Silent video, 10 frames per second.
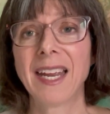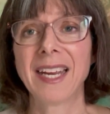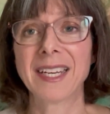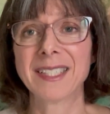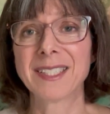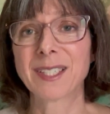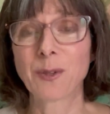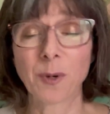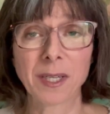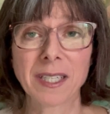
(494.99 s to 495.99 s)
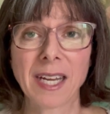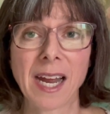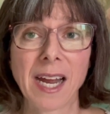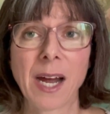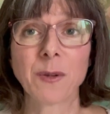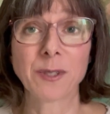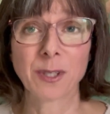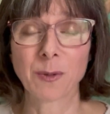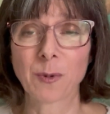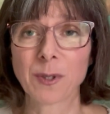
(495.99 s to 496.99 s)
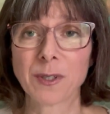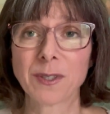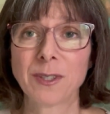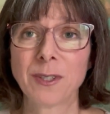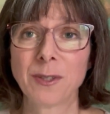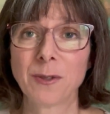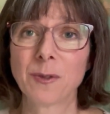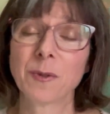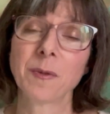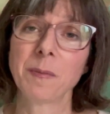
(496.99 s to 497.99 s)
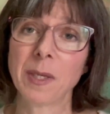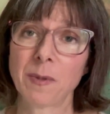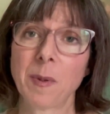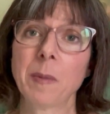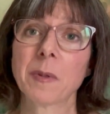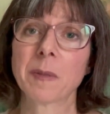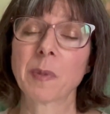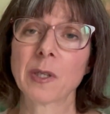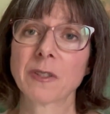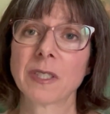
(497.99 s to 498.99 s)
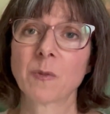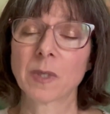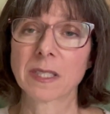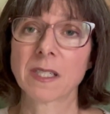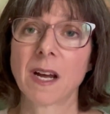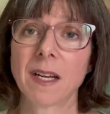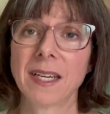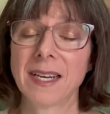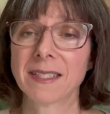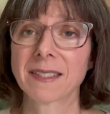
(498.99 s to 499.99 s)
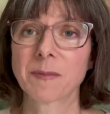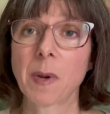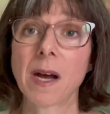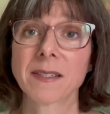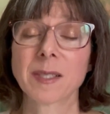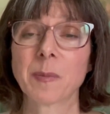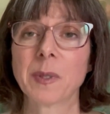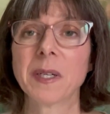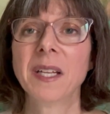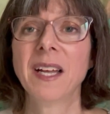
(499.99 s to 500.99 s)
and going out into the world to meet with people in person was not as possible.